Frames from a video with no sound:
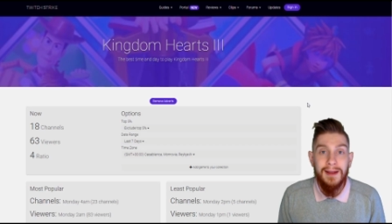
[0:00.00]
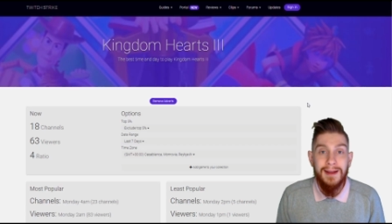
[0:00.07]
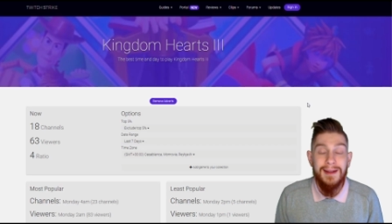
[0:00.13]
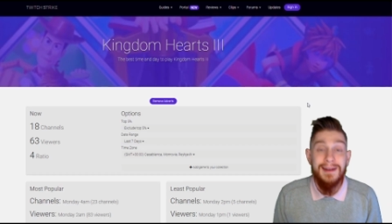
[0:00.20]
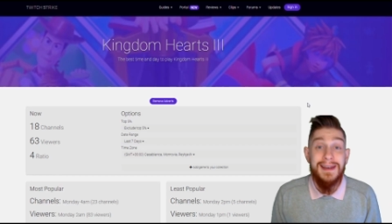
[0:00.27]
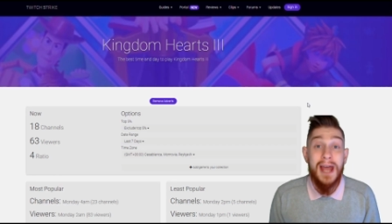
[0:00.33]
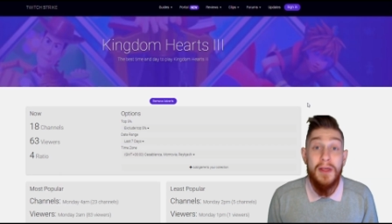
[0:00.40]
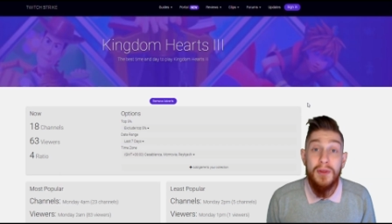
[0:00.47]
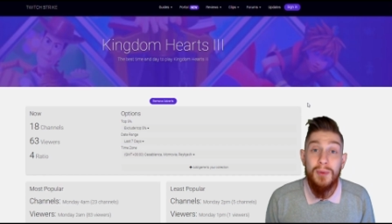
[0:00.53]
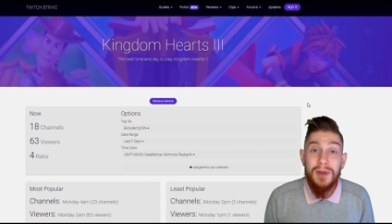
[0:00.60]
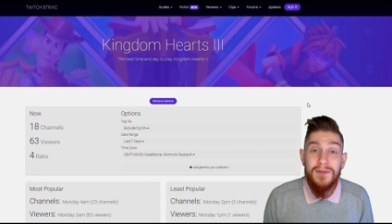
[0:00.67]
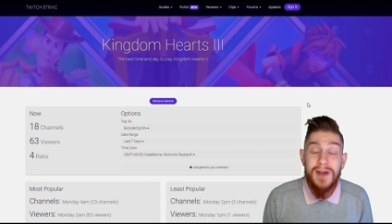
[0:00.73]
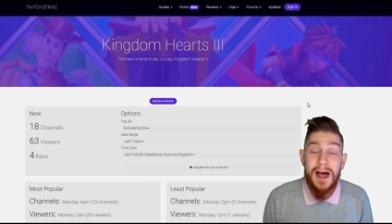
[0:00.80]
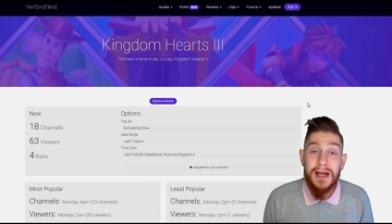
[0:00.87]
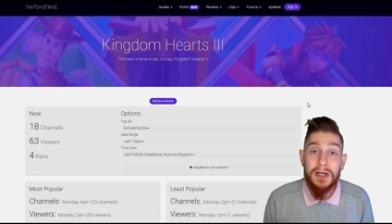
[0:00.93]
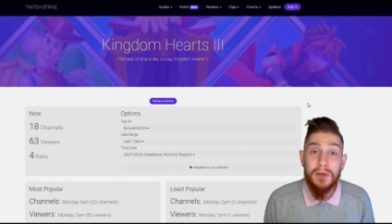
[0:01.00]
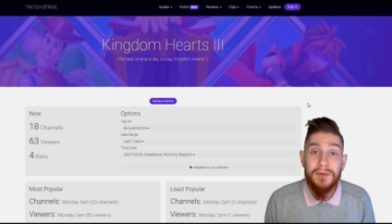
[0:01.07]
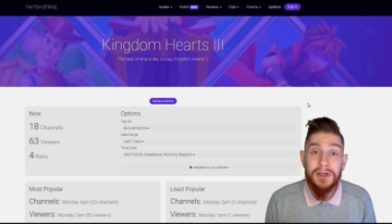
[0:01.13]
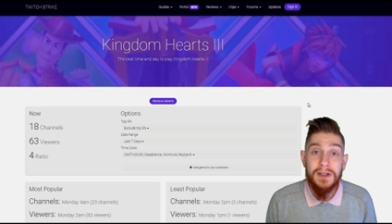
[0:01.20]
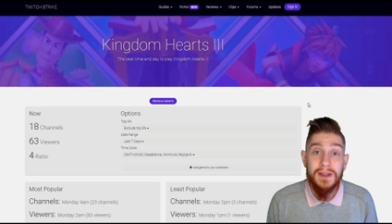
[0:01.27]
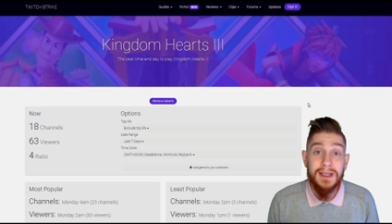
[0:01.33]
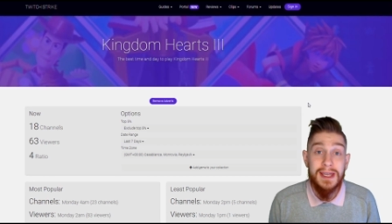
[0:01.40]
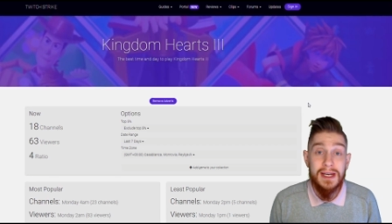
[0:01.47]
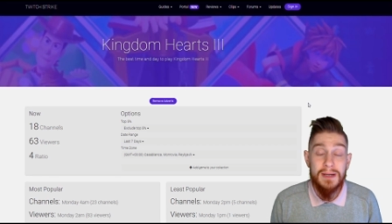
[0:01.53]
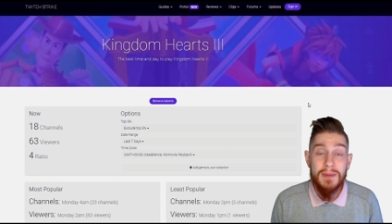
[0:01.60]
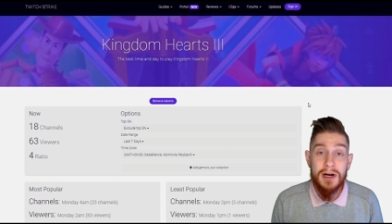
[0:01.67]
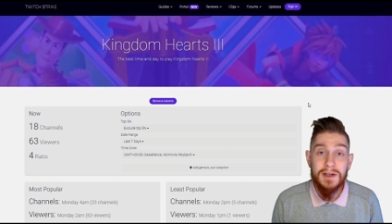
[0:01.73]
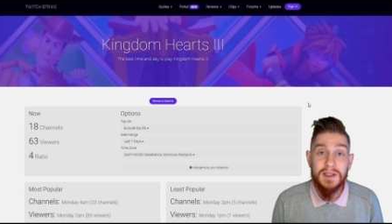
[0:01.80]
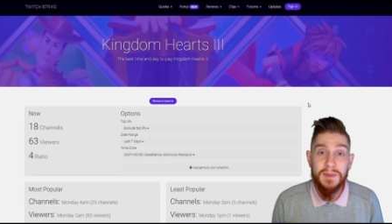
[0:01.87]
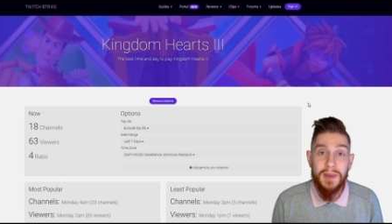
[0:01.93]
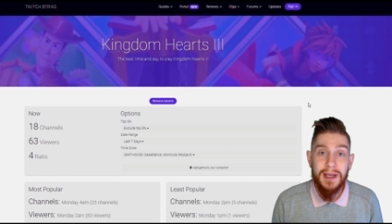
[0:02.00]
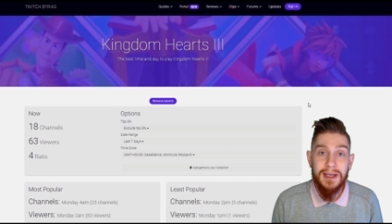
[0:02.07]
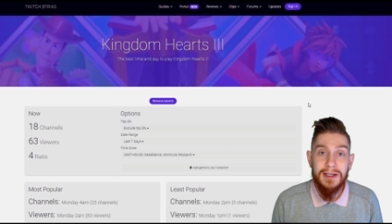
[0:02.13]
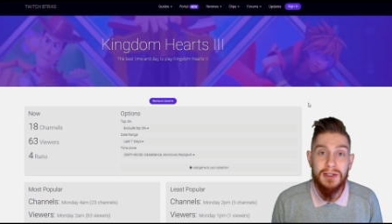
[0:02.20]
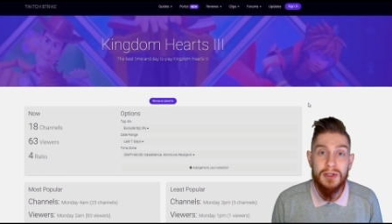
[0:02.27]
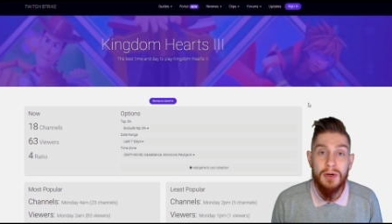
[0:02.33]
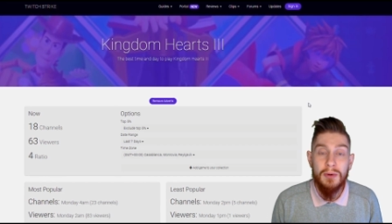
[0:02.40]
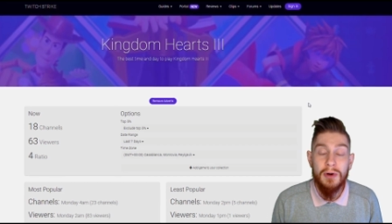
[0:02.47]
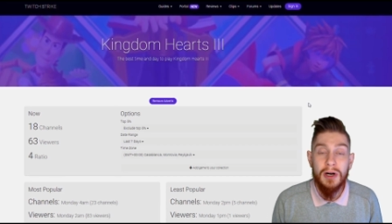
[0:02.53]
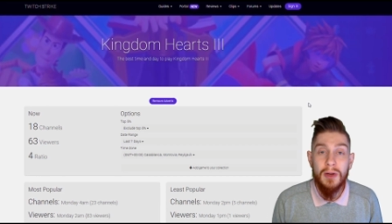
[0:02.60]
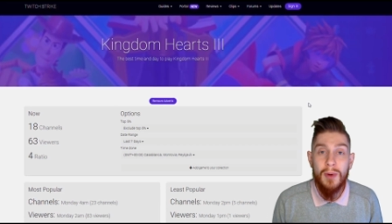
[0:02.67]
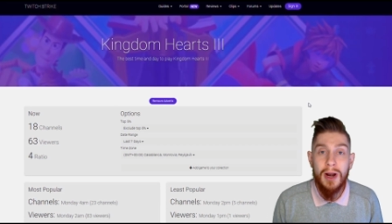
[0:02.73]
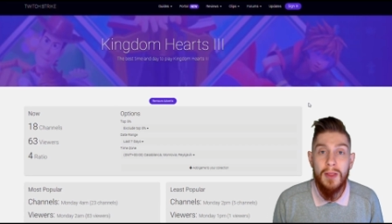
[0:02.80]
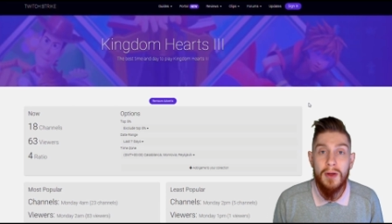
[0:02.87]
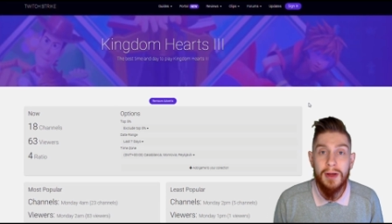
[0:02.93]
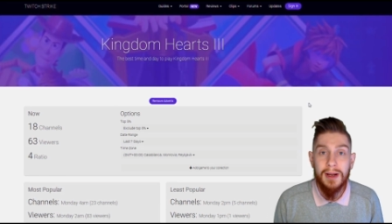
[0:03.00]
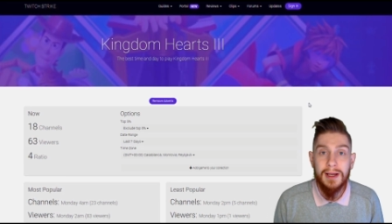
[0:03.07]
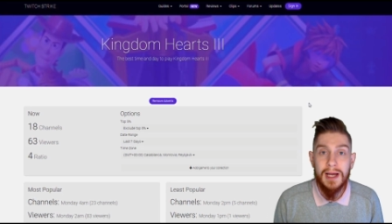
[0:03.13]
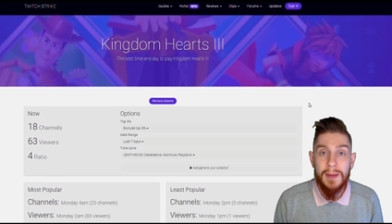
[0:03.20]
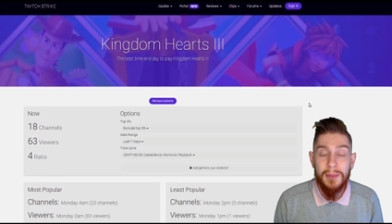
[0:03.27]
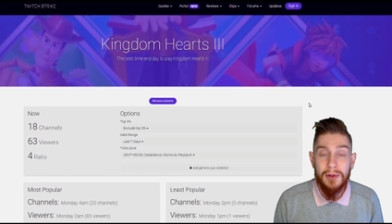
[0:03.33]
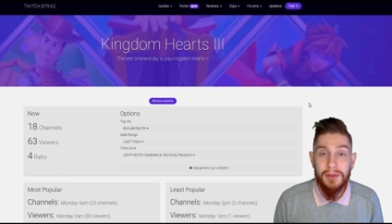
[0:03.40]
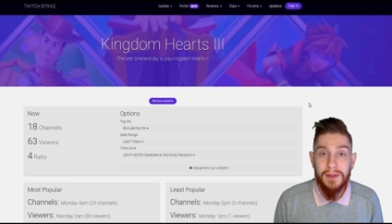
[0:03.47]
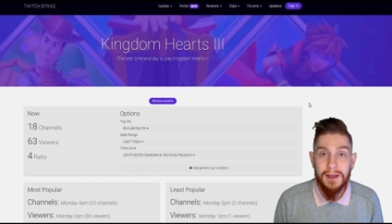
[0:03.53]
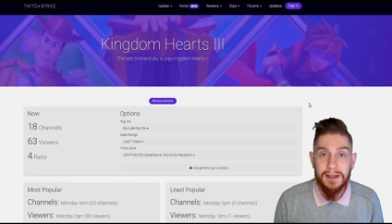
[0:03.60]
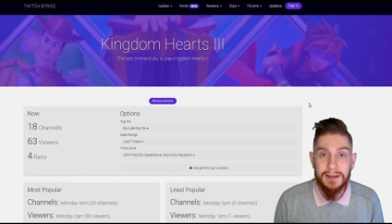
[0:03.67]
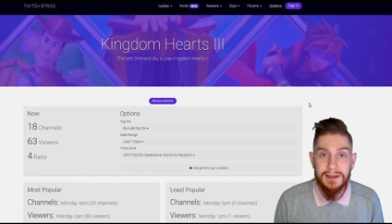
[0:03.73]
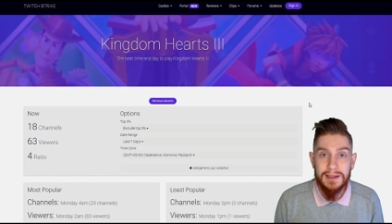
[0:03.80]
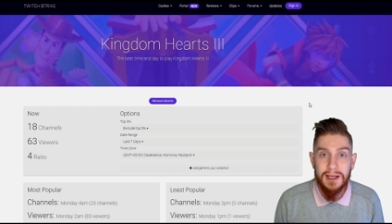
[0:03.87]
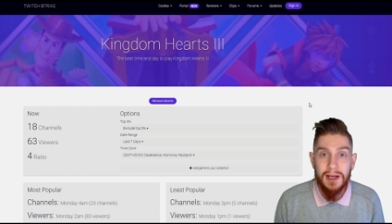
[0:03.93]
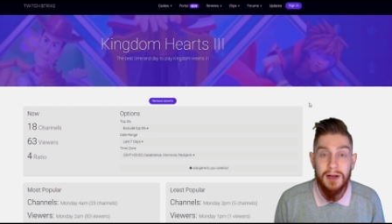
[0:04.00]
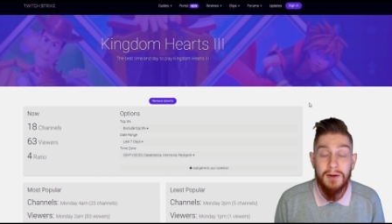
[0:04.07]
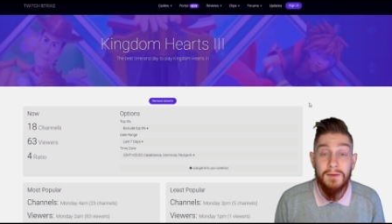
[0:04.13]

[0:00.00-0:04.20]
Now that we've gotten over to the Kingdom Hearts page, we're going to want to look at a couple things.